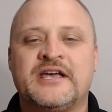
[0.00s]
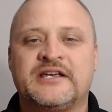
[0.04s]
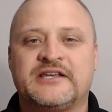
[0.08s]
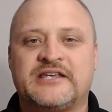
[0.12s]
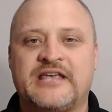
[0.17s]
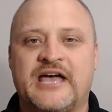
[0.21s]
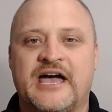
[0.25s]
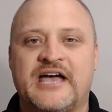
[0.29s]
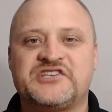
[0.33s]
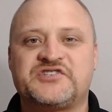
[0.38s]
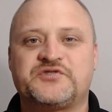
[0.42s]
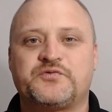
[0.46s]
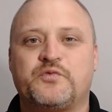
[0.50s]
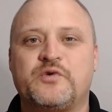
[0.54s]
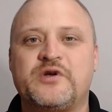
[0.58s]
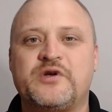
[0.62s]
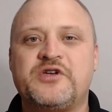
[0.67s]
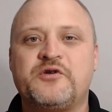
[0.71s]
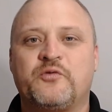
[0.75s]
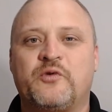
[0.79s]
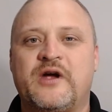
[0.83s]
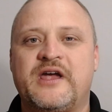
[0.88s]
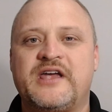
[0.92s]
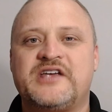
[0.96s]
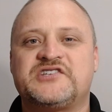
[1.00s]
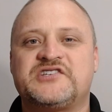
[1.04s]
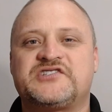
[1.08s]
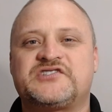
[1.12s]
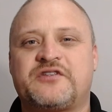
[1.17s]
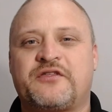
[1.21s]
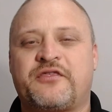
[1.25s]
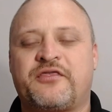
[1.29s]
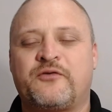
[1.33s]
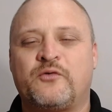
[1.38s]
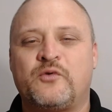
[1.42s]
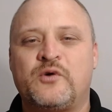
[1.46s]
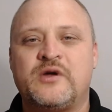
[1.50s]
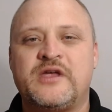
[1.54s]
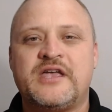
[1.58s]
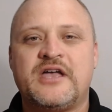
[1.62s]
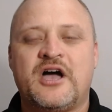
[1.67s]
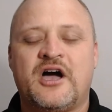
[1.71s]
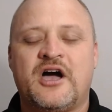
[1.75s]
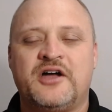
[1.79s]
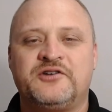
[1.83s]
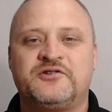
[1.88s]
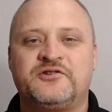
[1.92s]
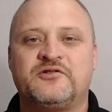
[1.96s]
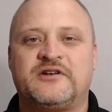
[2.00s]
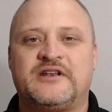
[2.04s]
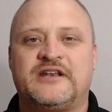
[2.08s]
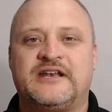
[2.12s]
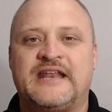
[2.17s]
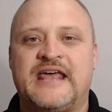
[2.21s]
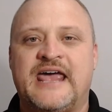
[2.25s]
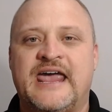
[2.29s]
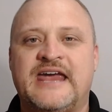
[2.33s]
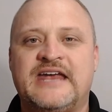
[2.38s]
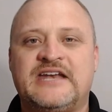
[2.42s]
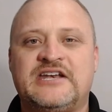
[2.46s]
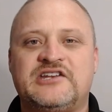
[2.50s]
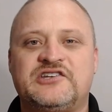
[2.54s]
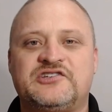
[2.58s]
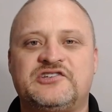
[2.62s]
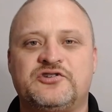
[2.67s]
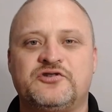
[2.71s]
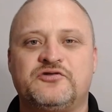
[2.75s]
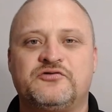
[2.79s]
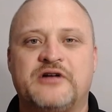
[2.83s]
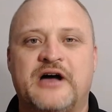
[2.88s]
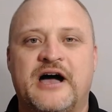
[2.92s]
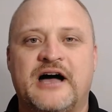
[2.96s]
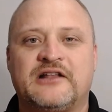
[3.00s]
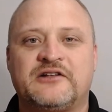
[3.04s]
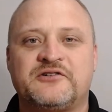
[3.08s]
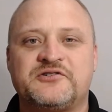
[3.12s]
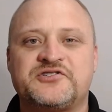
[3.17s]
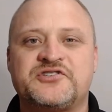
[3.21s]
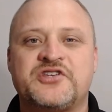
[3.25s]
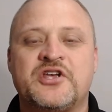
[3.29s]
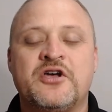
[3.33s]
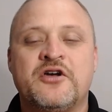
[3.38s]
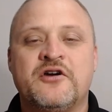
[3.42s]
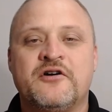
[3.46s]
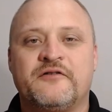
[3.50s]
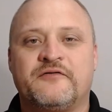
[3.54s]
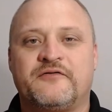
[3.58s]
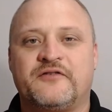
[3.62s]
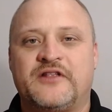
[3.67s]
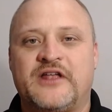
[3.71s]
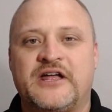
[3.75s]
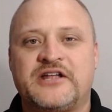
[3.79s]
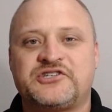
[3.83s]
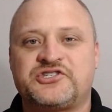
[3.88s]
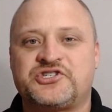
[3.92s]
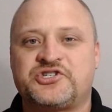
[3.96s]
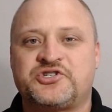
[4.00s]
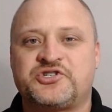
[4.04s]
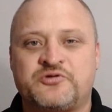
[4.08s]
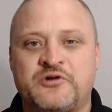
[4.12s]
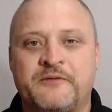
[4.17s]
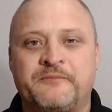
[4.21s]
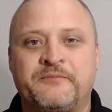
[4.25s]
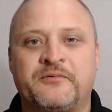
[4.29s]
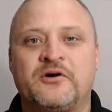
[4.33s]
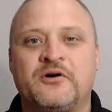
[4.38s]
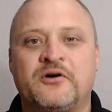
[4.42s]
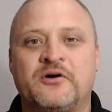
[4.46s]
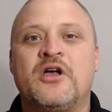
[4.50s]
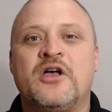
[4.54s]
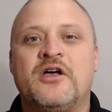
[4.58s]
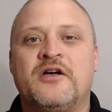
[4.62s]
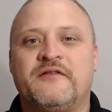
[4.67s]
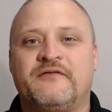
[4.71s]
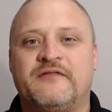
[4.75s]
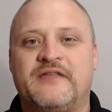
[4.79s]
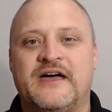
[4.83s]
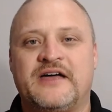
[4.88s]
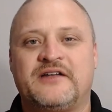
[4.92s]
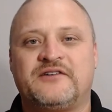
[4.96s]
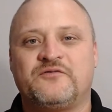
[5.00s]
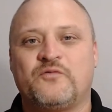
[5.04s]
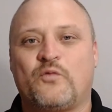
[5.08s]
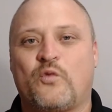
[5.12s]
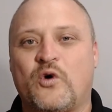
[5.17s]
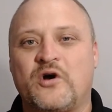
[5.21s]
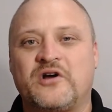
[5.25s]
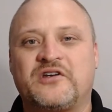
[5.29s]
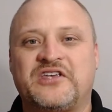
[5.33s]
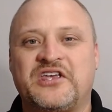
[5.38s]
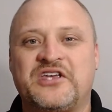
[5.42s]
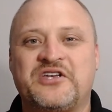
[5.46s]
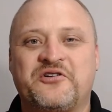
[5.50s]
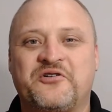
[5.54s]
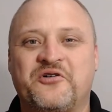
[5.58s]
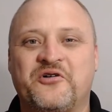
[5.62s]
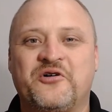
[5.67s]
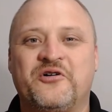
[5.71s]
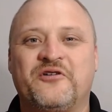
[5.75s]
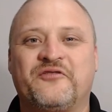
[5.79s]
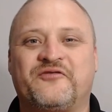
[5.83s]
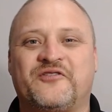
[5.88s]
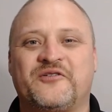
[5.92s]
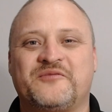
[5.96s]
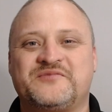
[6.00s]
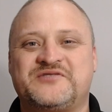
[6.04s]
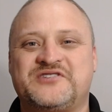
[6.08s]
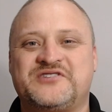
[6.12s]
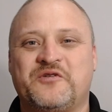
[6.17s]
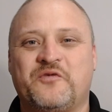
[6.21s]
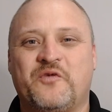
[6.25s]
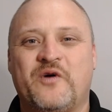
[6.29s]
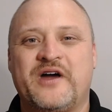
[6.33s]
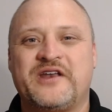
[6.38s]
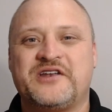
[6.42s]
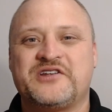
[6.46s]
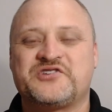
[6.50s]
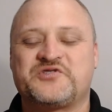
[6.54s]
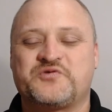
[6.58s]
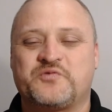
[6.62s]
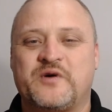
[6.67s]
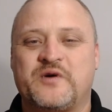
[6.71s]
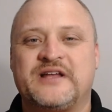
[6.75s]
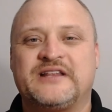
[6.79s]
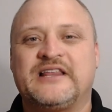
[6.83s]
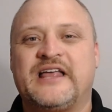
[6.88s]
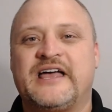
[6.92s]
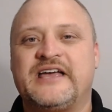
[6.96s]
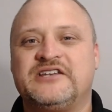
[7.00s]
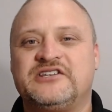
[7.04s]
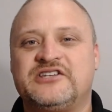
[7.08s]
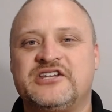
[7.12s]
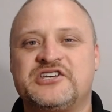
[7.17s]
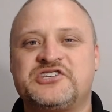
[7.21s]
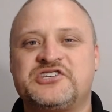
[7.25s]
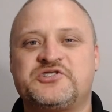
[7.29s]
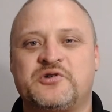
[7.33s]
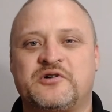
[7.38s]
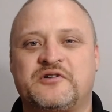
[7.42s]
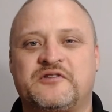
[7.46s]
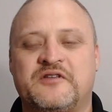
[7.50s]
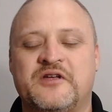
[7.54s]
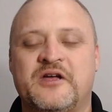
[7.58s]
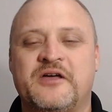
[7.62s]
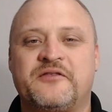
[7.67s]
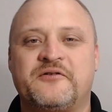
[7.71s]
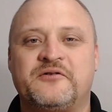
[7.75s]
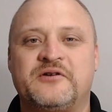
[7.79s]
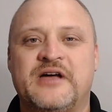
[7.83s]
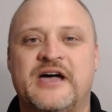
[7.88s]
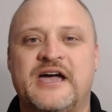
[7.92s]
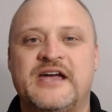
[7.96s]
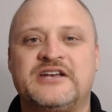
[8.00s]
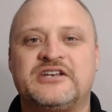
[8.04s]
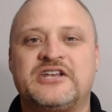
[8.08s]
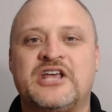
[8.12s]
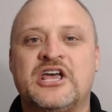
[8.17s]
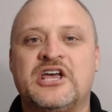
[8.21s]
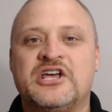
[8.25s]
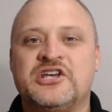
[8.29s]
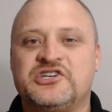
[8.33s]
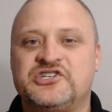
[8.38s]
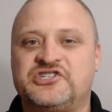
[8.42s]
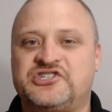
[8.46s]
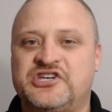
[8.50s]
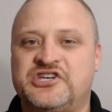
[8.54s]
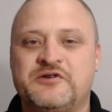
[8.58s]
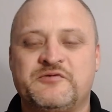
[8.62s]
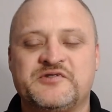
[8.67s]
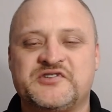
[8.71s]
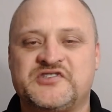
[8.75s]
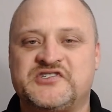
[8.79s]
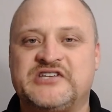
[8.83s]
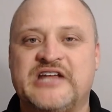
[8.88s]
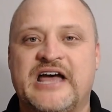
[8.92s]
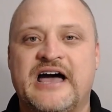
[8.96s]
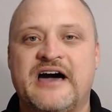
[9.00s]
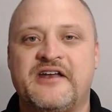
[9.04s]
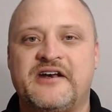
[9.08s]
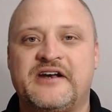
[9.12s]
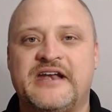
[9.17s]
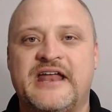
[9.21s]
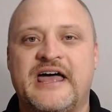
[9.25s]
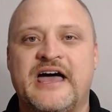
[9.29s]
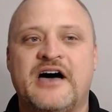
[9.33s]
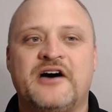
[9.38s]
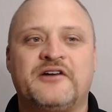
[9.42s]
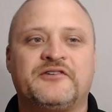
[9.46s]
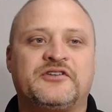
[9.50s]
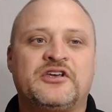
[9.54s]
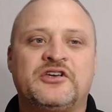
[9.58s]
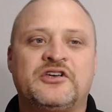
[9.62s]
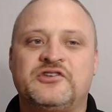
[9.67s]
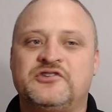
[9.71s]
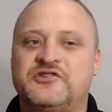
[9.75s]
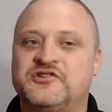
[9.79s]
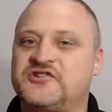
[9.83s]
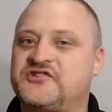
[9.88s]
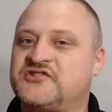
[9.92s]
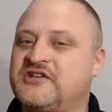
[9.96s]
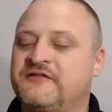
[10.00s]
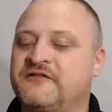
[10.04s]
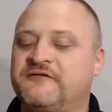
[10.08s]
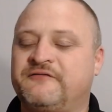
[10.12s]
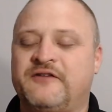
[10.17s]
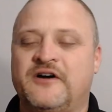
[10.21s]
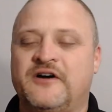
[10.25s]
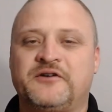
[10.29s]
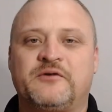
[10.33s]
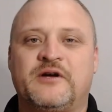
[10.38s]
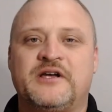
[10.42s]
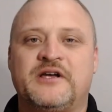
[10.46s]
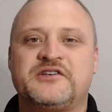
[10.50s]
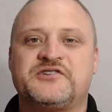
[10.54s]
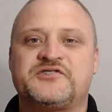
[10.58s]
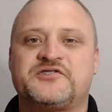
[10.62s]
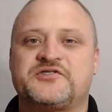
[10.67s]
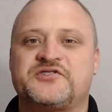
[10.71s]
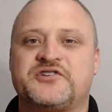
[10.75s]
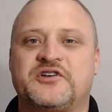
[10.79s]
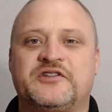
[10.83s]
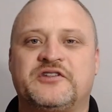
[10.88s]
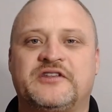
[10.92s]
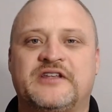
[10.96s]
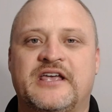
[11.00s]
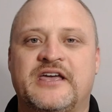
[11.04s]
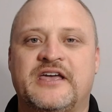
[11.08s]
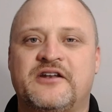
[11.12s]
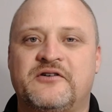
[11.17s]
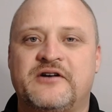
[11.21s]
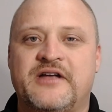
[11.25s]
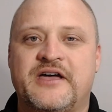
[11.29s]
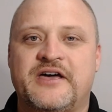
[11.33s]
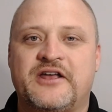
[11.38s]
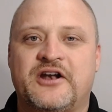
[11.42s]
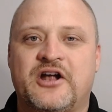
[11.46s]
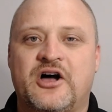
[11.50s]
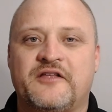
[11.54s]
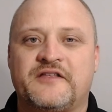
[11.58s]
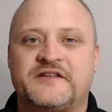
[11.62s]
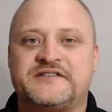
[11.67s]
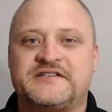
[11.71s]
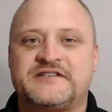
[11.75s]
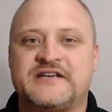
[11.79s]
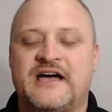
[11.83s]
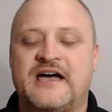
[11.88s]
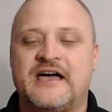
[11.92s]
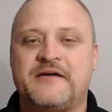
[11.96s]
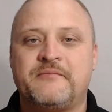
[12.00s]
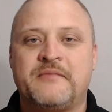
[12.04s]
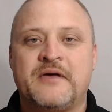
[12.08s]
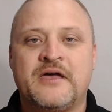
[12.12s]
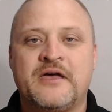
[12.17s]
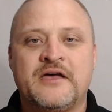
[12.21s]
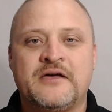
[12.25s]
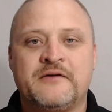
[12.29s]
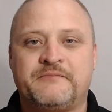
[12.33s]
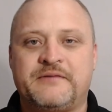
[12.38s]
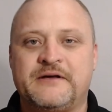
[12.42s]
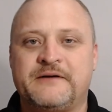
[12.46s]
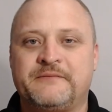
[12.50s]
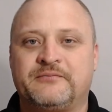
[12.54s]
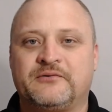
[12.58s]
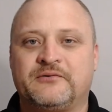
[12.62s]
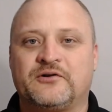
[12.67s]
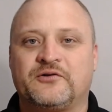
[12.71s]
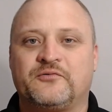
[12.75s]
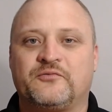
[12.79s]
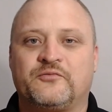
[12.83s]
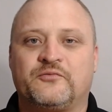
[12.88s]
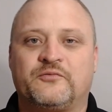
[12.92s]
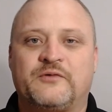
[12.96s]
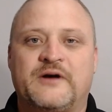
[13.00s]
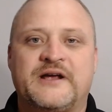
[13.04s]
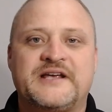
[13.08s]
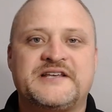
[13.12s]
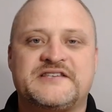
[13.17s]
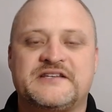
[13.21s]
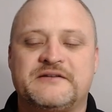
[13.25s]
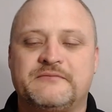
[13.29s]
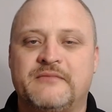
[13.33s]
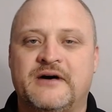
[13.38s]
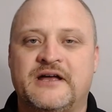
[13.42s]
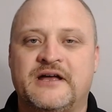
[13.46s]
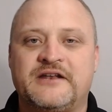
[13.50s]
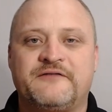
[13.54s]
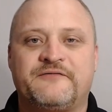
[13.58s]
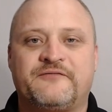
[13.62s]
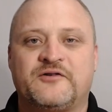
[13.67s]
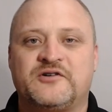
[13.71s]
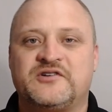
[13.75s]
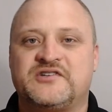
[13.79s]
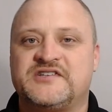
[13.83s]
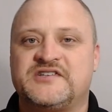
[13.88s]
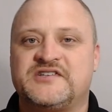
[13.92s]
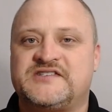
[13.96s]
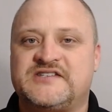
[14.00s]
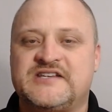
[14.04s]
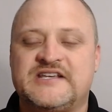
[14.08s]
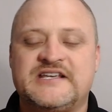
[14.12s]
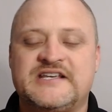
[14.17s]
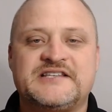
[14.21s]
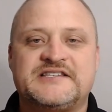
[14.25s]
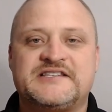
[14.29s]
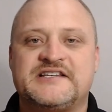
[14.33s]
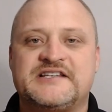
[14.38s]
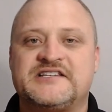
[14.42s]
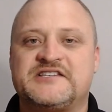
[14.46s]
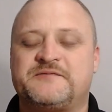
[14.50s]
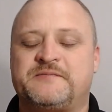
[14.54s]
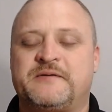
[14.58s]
Guys, we raised $382 for that stripper, that working girl from Tijuana's red light district the other night. She was down and out. You see fundraisers on the internet all the time. People are raising money for diseases.